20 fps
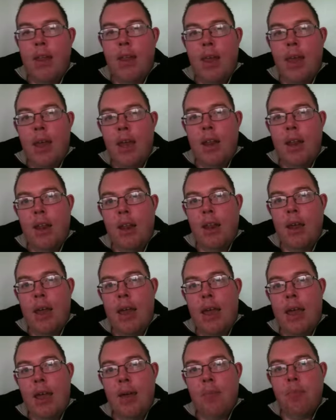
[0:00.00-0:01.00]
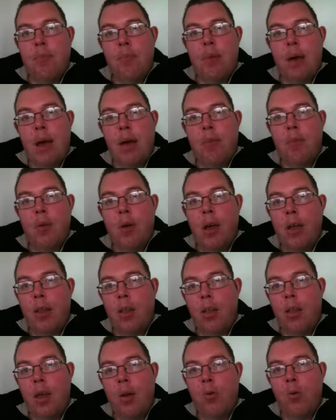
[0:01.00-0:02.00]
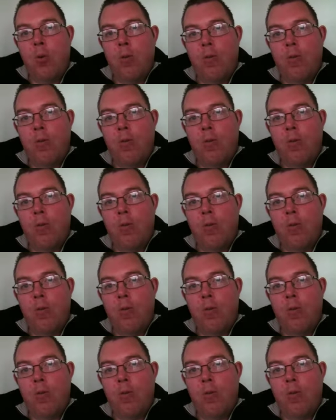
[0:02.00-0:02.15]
And then, I'm